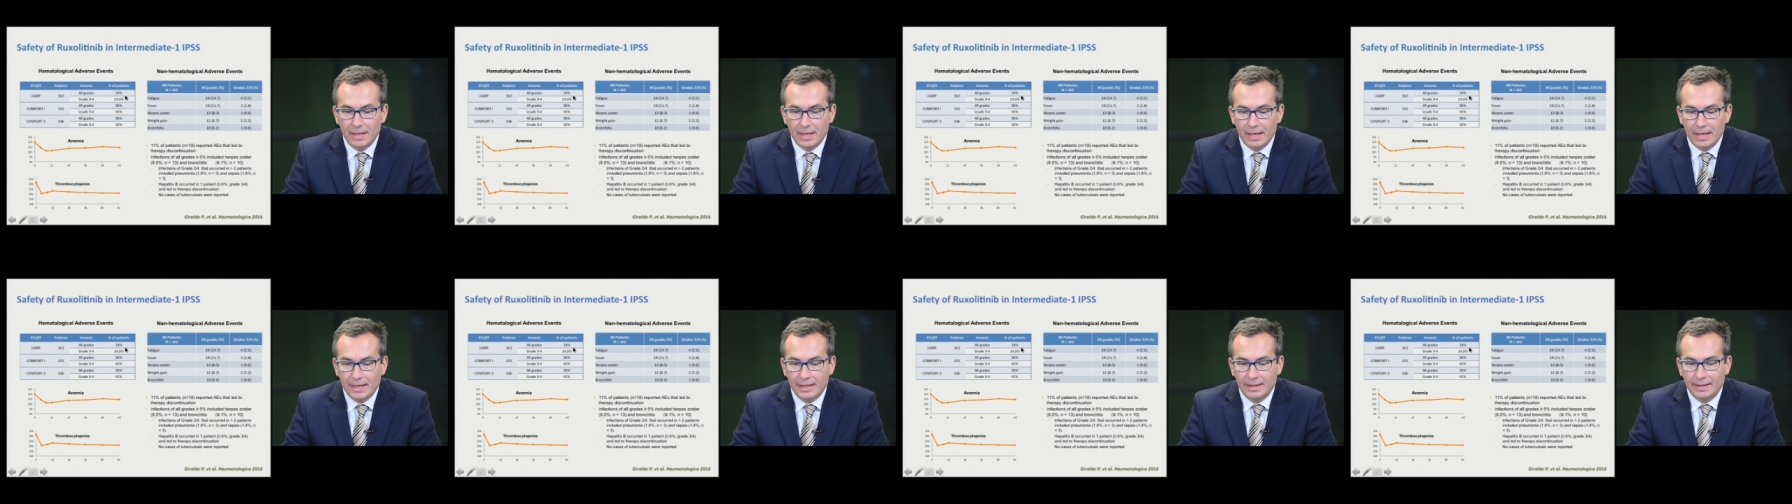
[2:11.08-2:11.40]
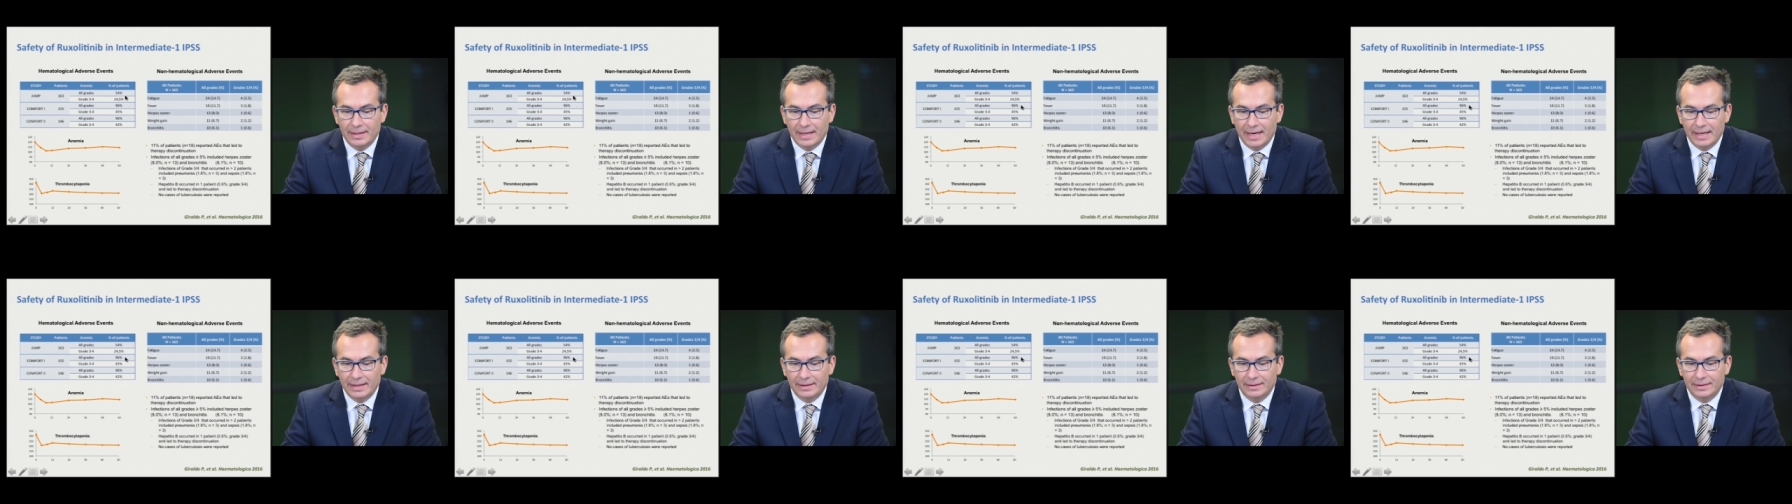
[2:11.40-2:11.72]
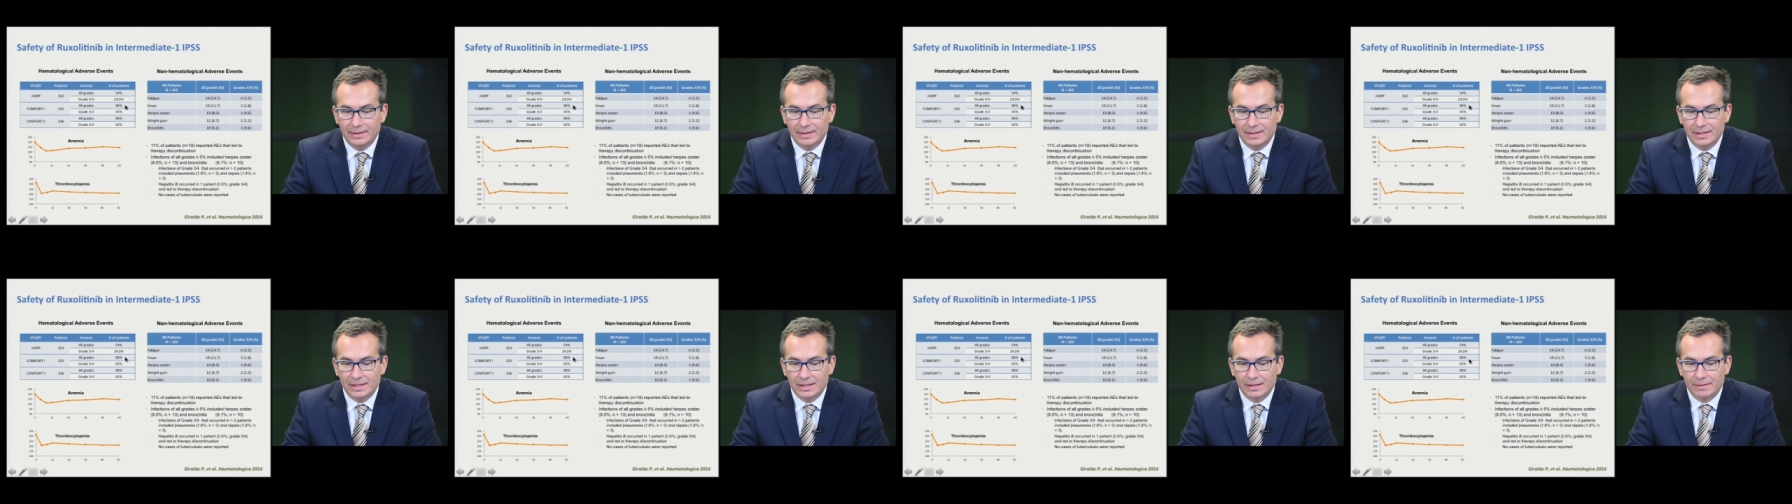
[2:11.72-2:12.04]
and
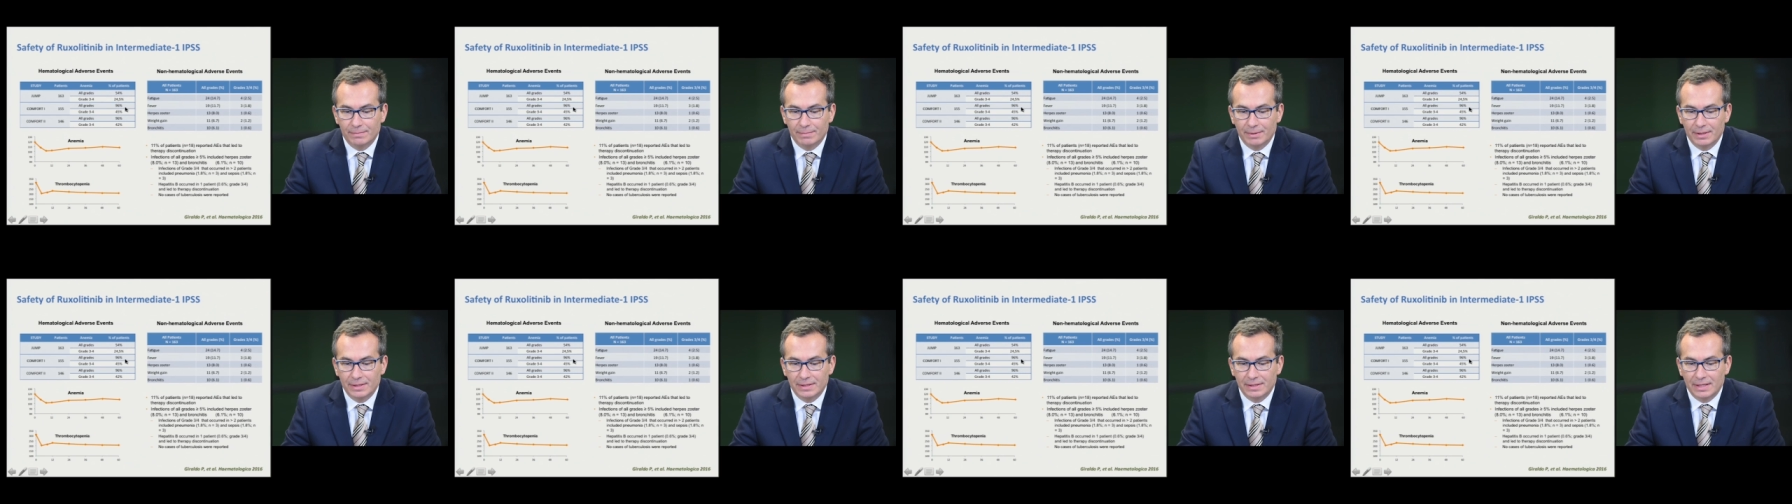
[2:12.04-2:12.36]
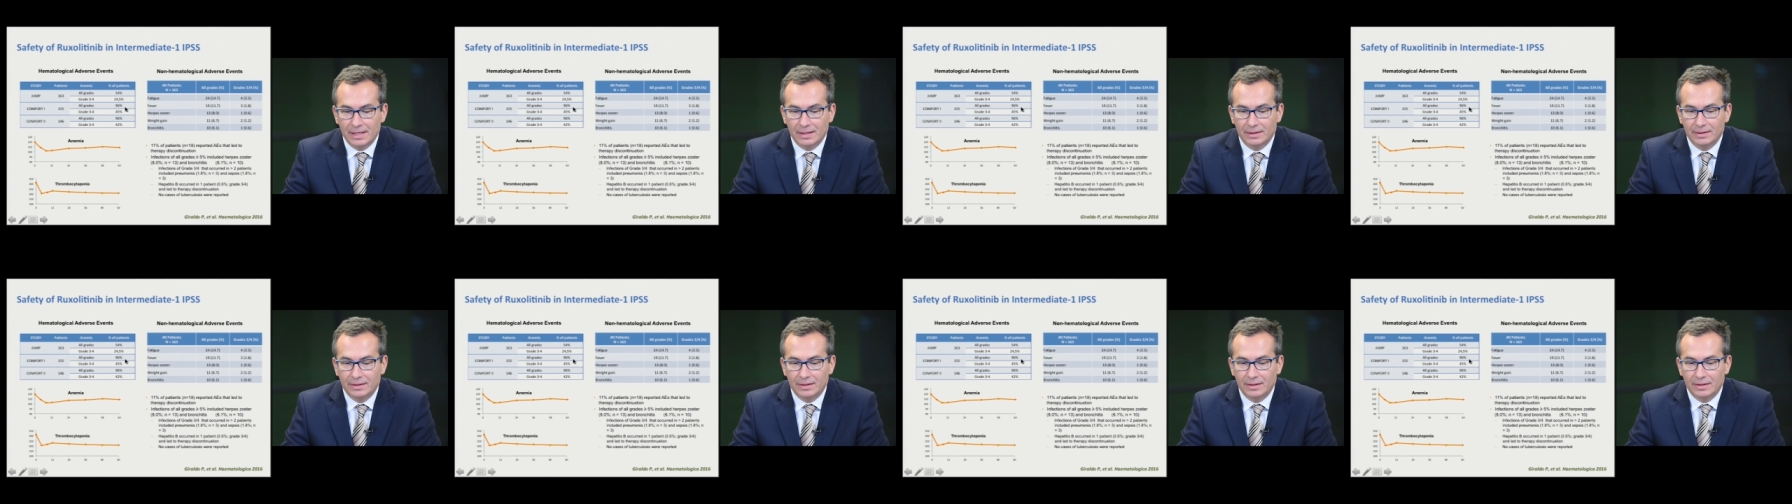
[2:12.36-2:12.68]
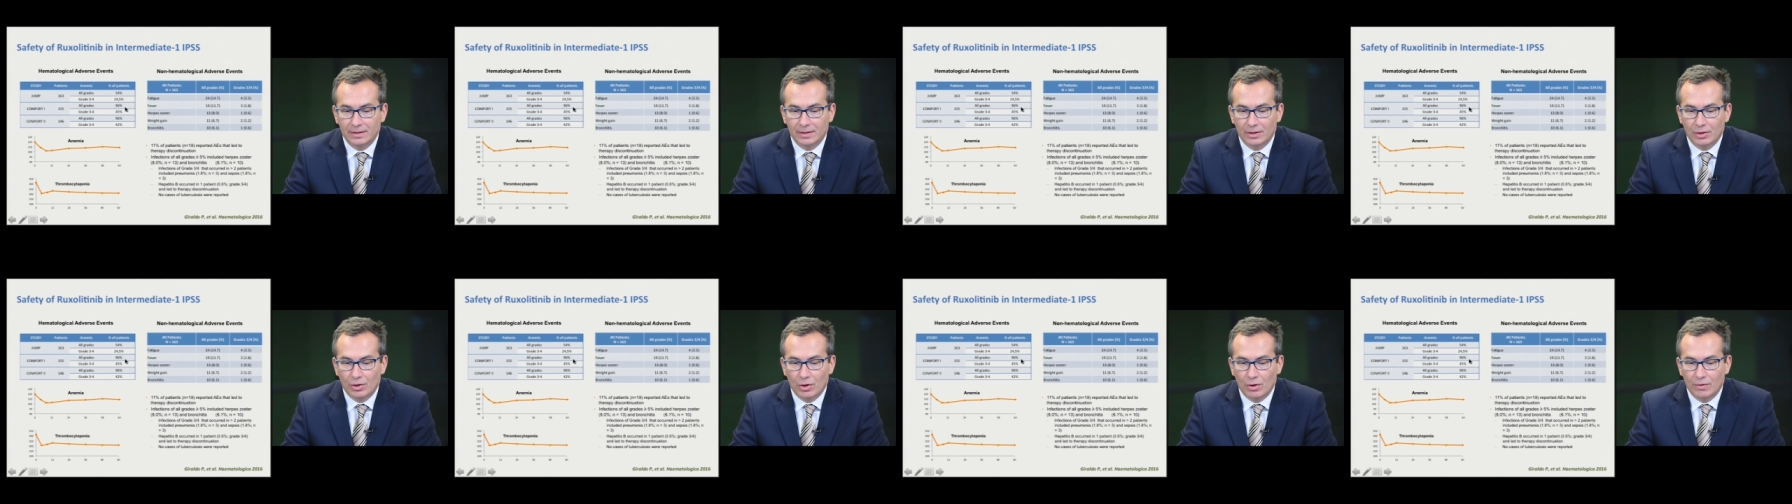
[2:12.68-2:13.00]
96% in
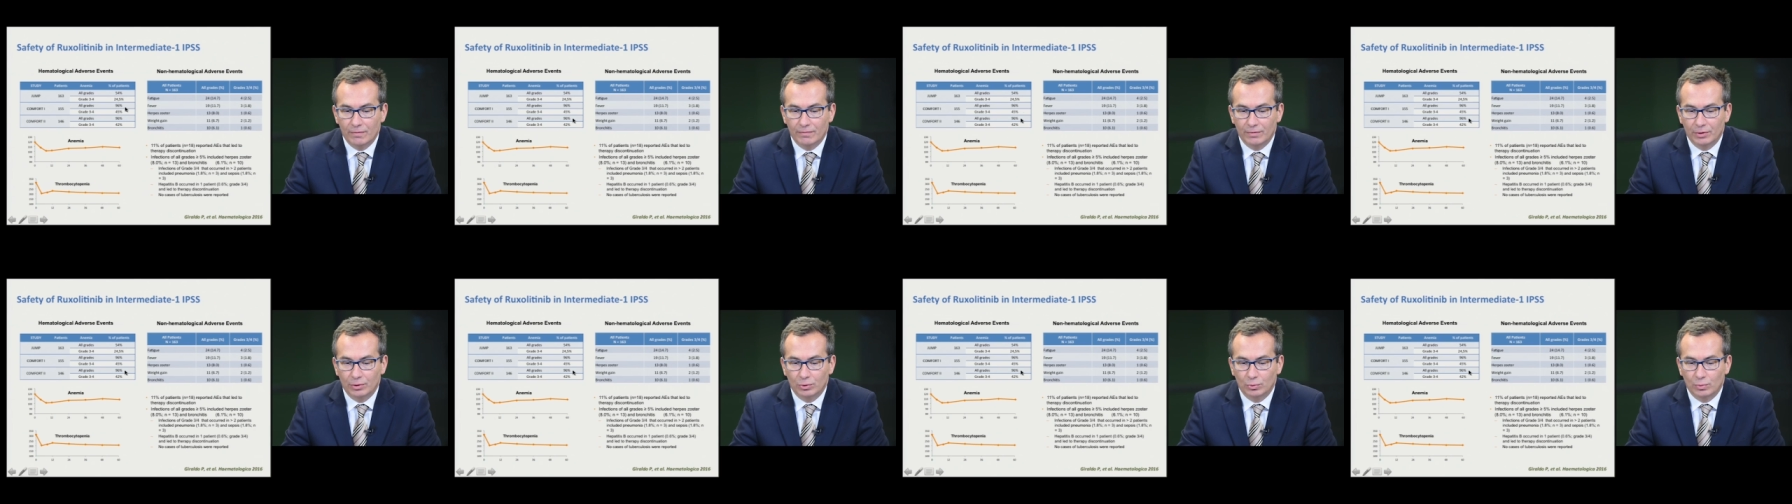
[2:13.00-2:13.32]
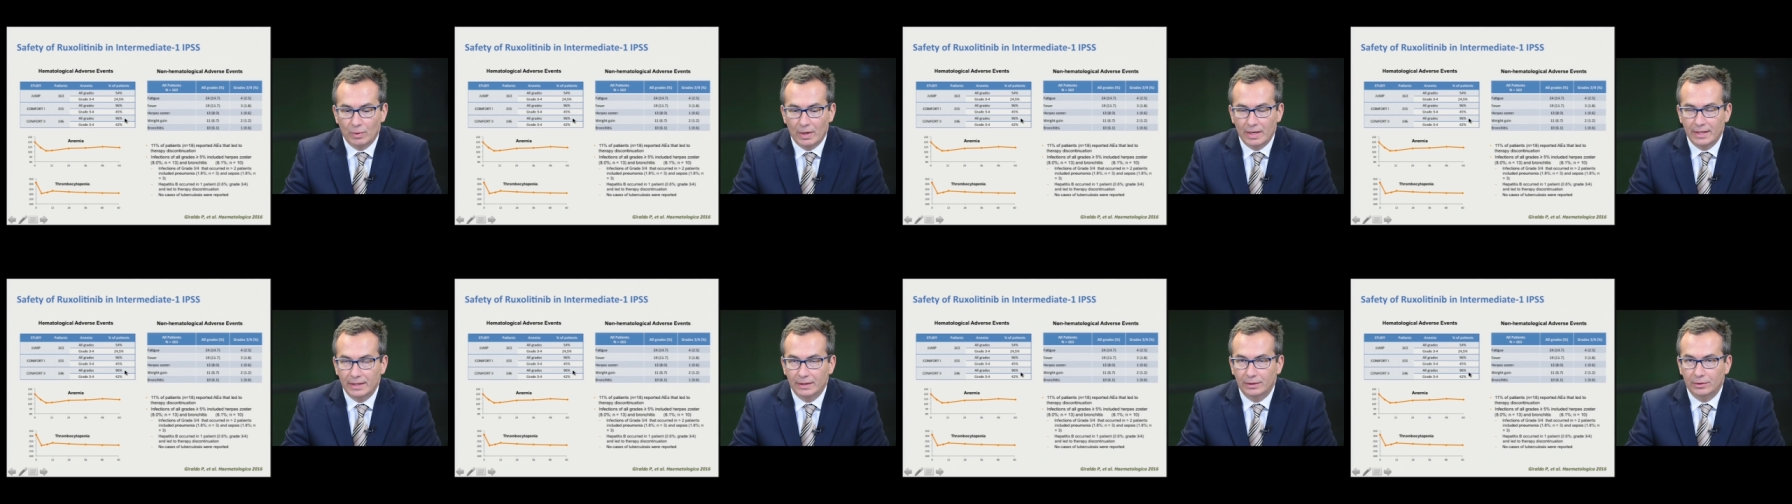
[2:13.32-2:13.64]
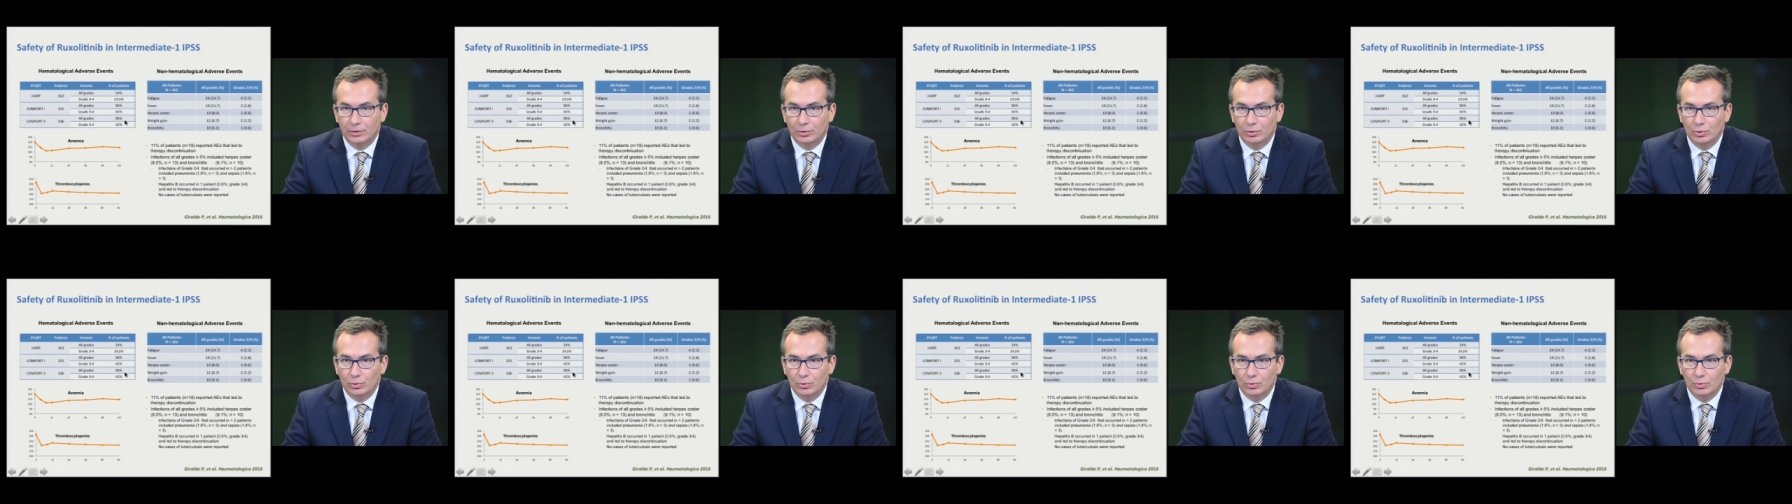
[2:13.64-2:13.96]
the COMFORT 1
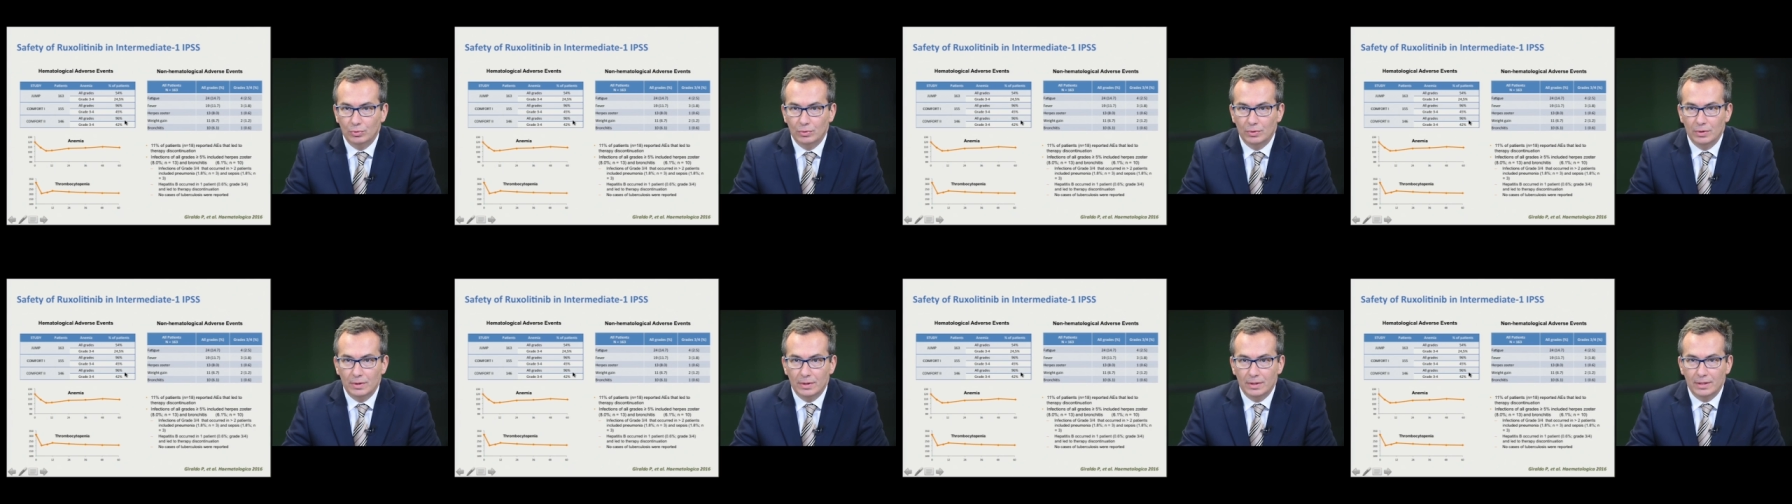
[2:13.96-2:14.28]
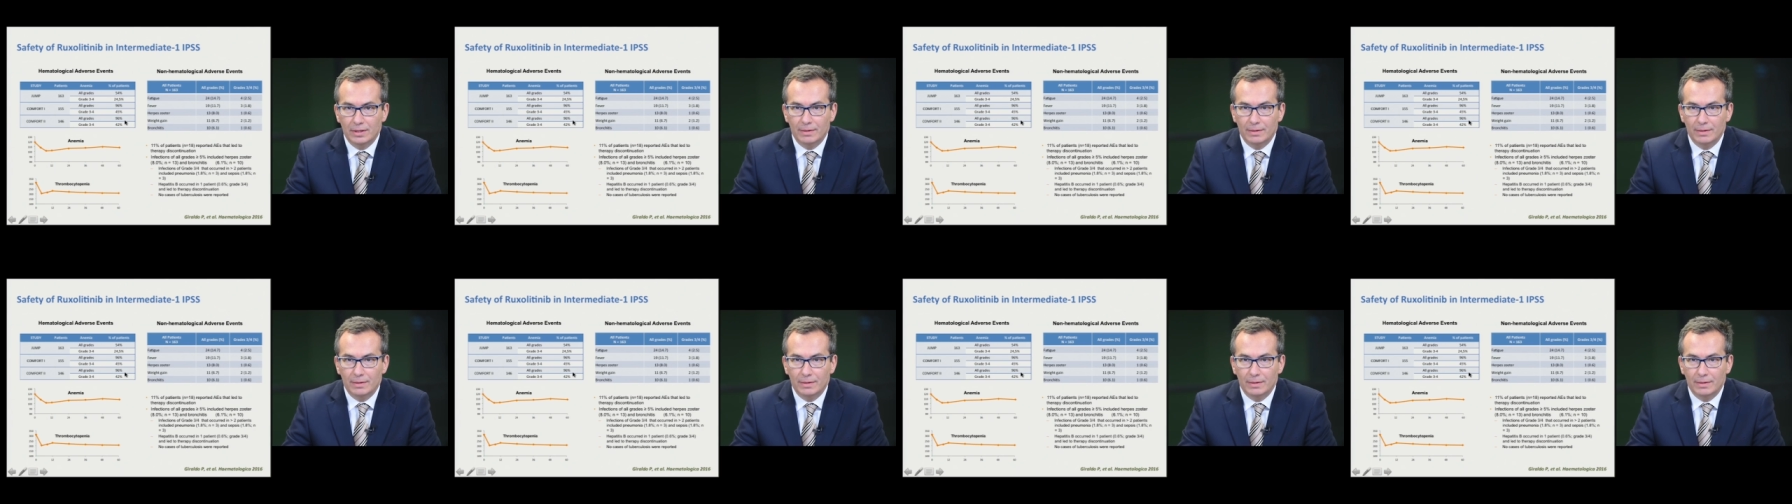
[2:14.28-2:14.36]
and 2